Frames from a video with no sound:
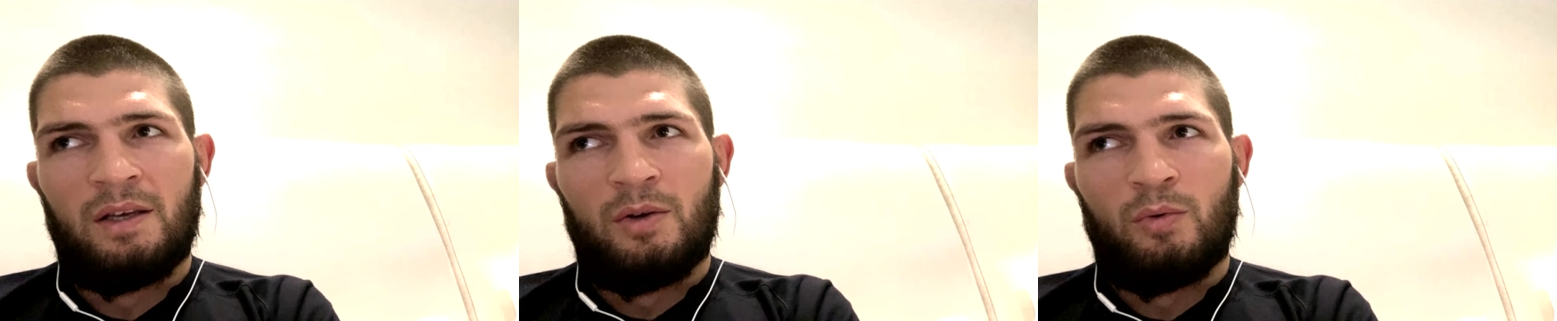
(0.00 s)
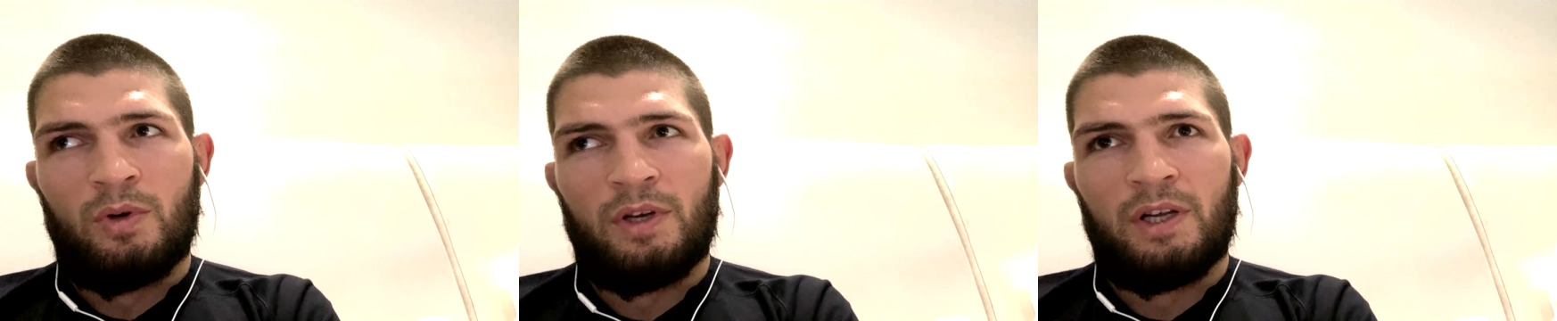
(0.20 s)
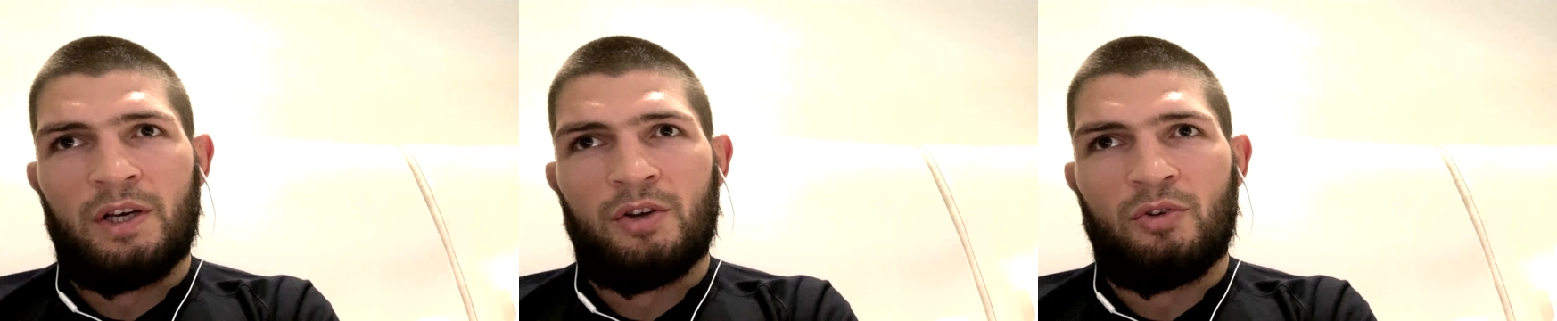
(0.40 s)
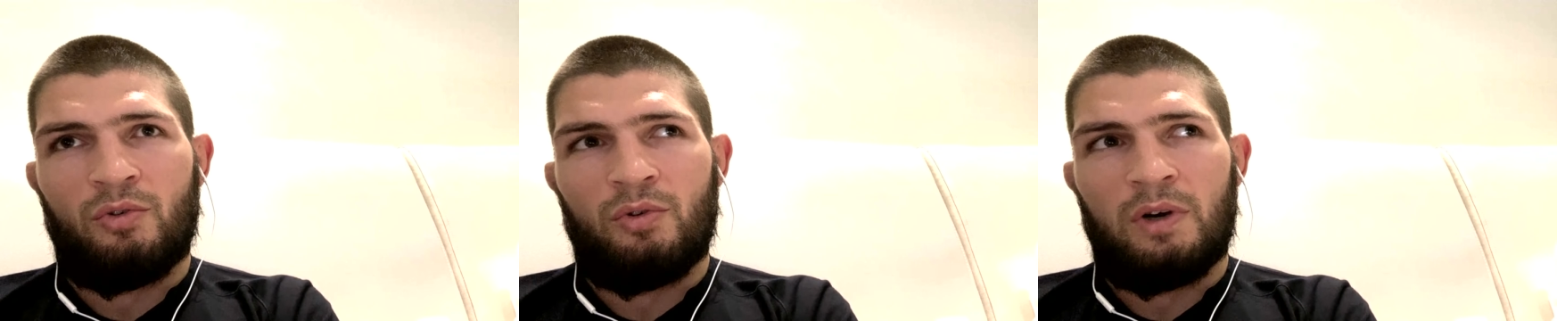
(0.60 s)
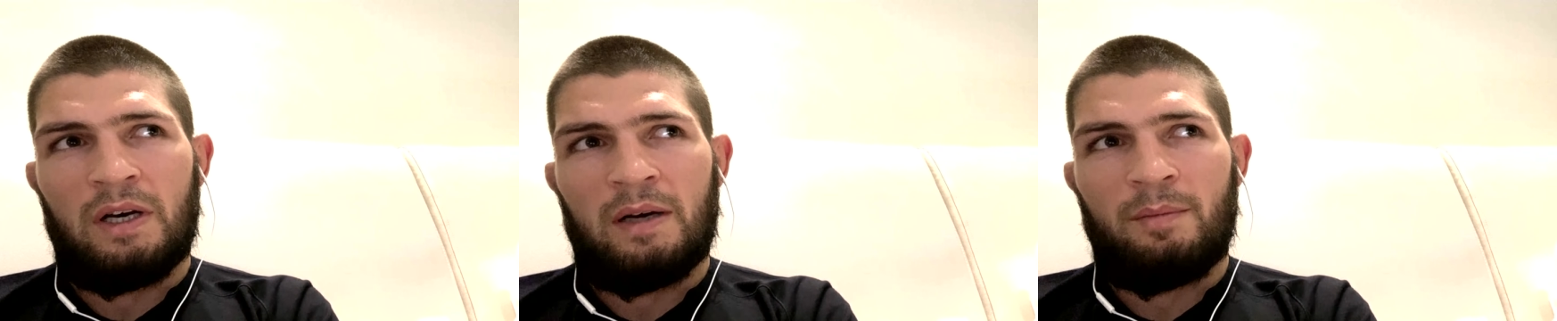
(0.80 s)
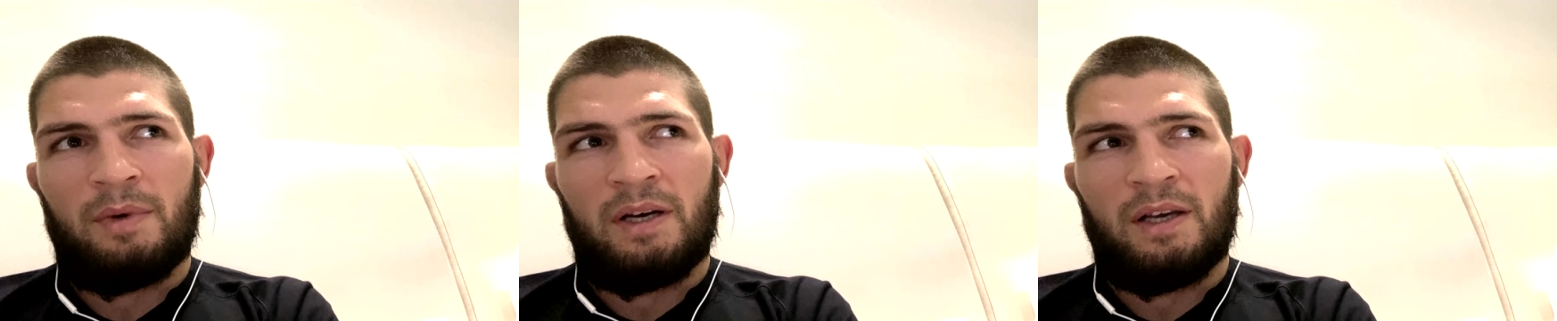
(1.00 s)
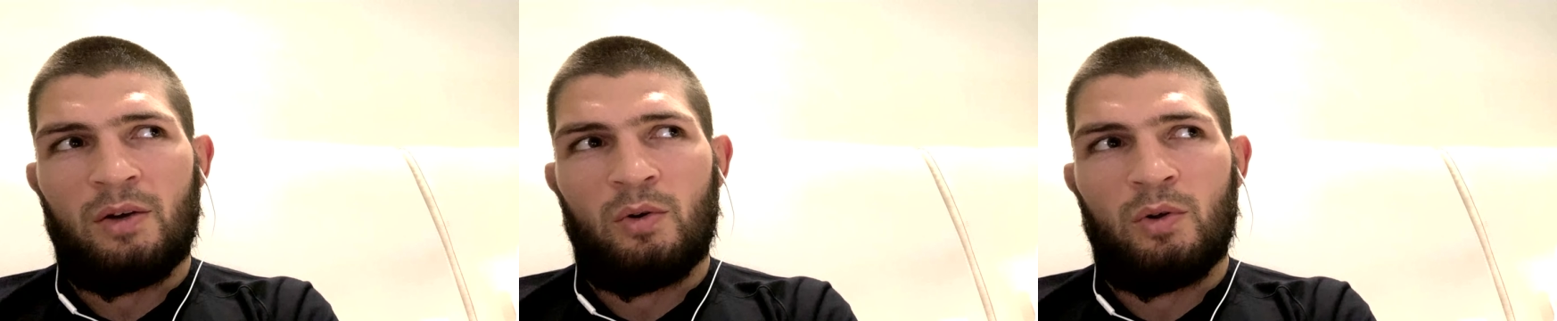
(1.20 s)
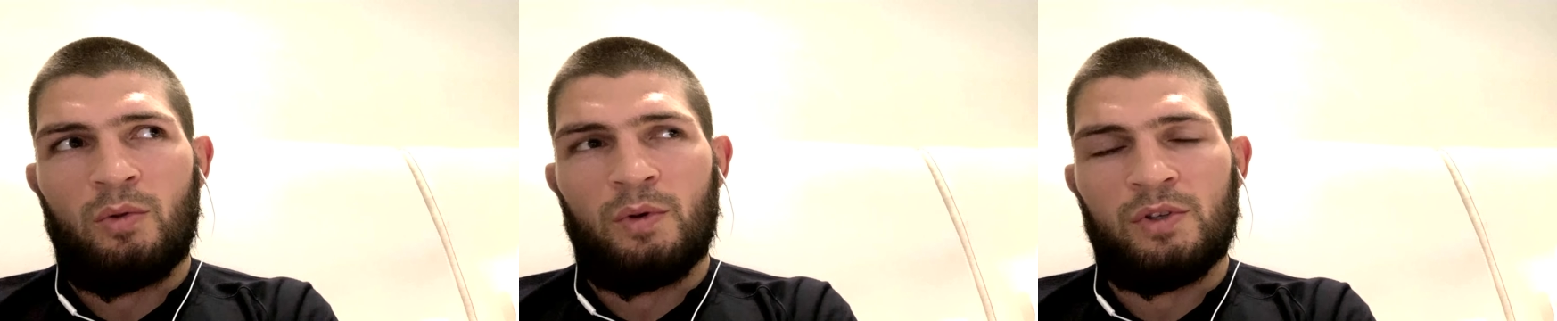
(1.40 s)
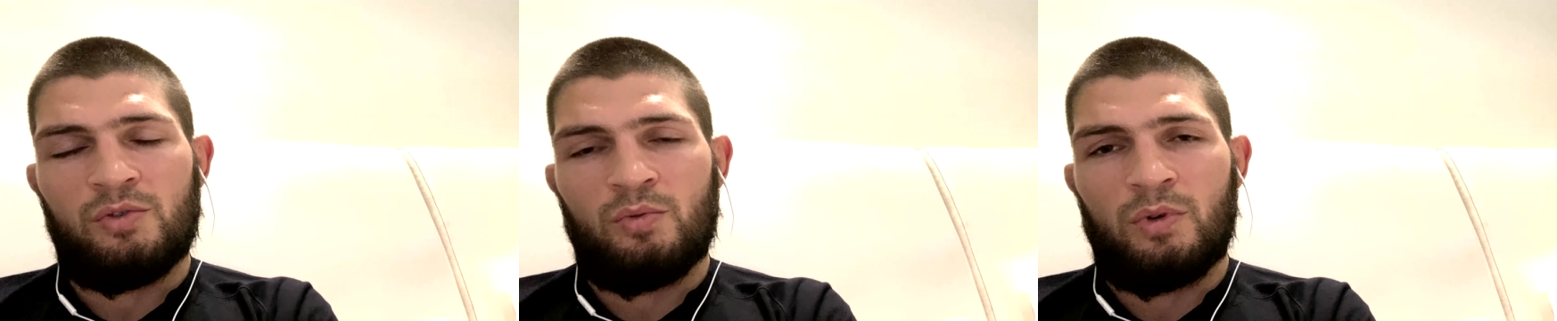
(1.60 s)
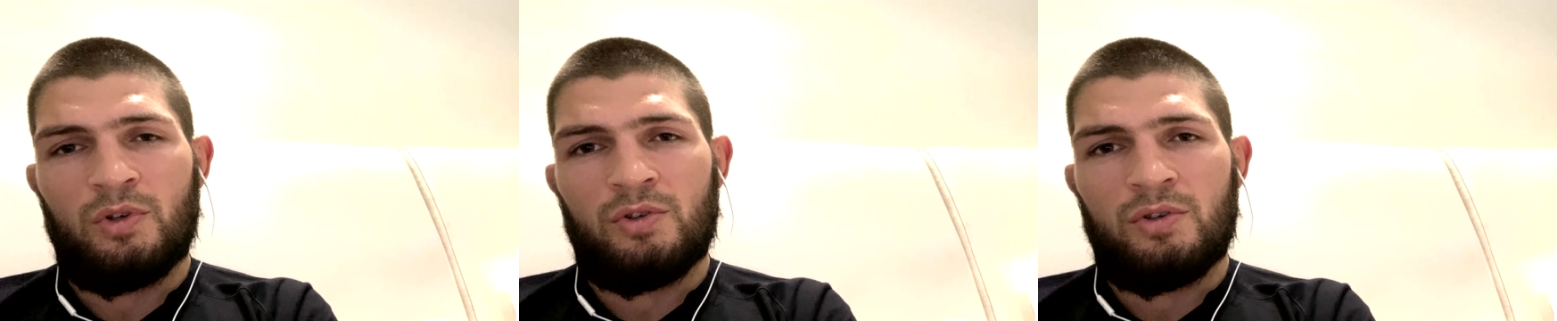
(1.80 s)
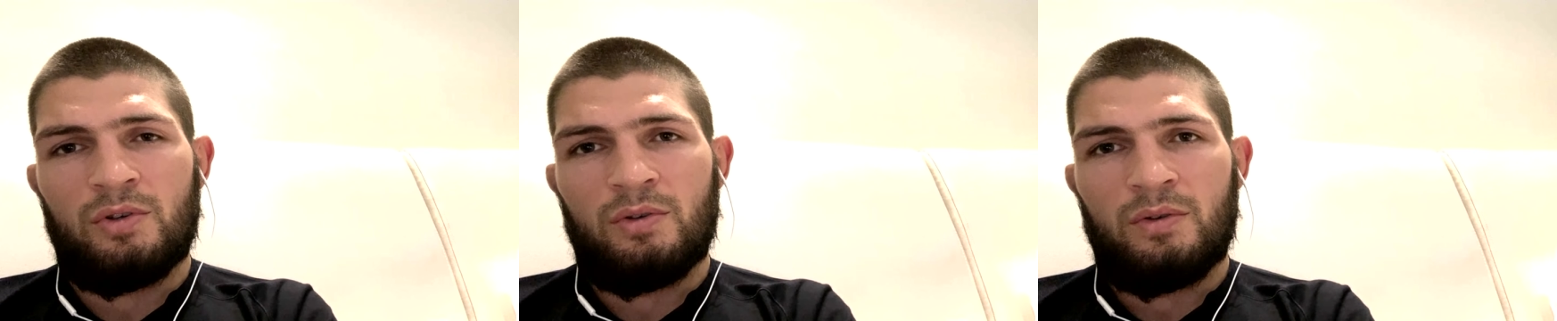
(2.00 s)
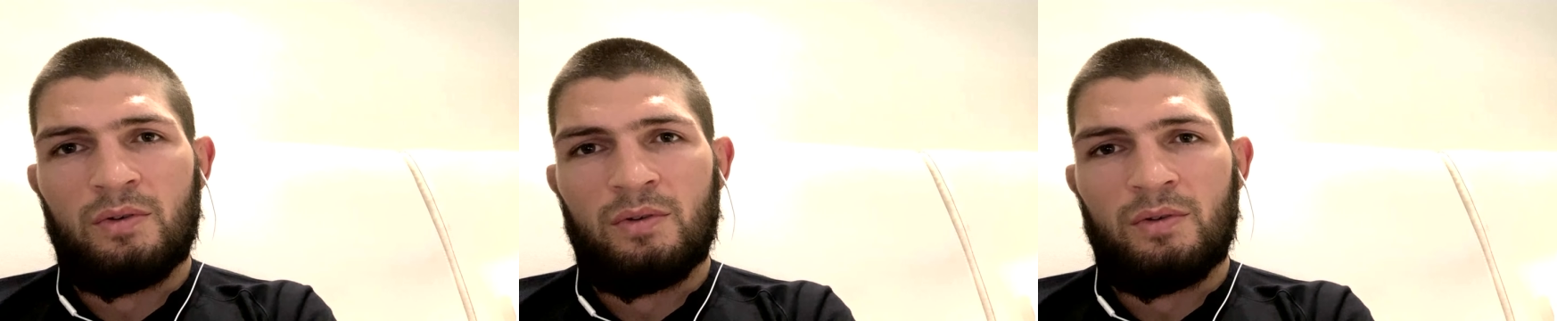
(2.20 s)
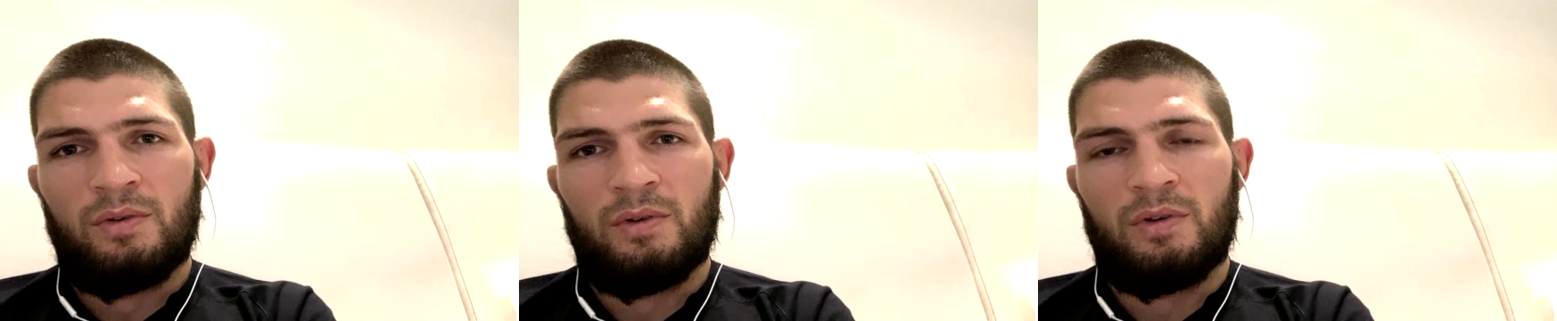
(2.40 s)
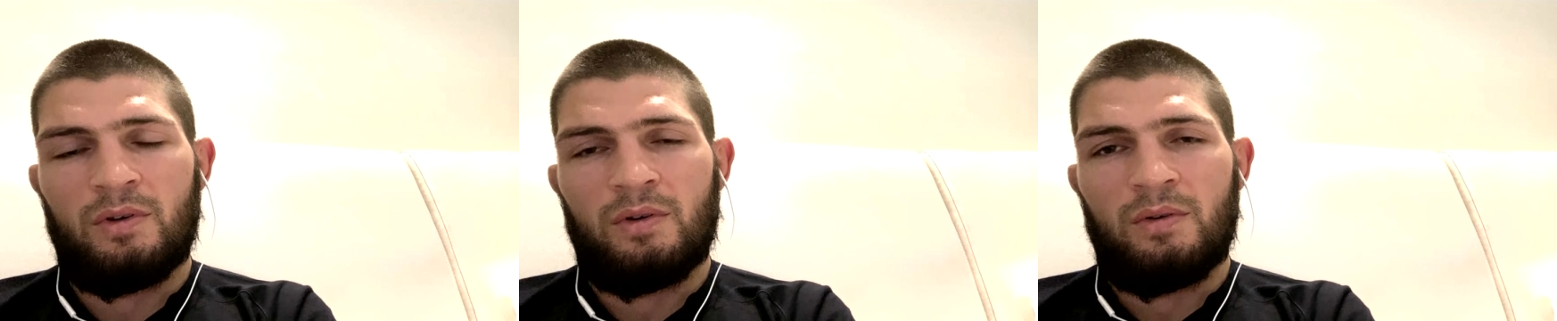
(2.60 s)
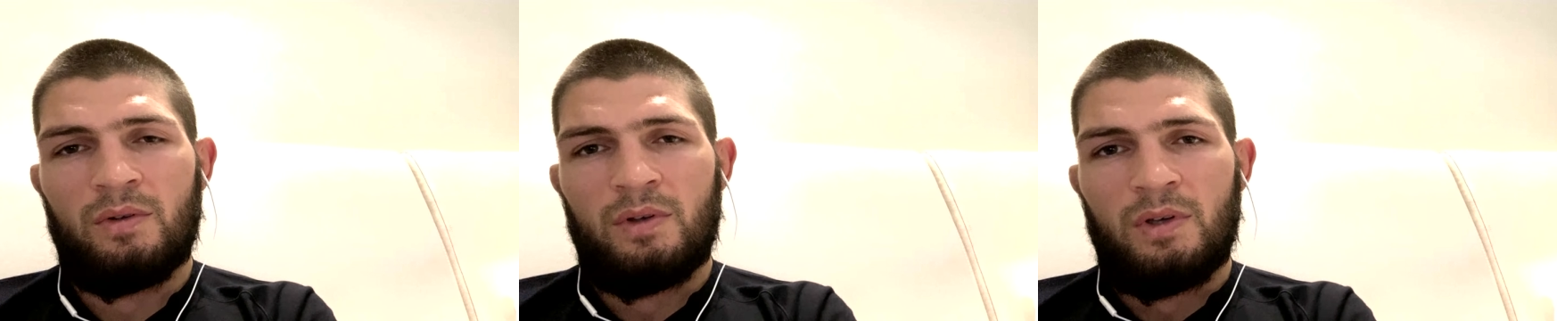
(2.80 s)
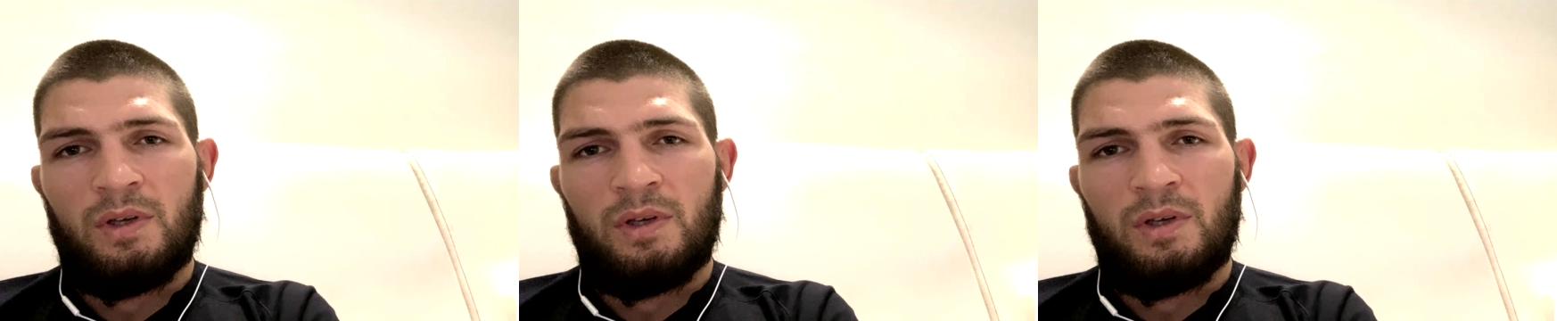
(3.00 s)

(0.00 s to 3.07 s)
when I grew up, I always watch, you know.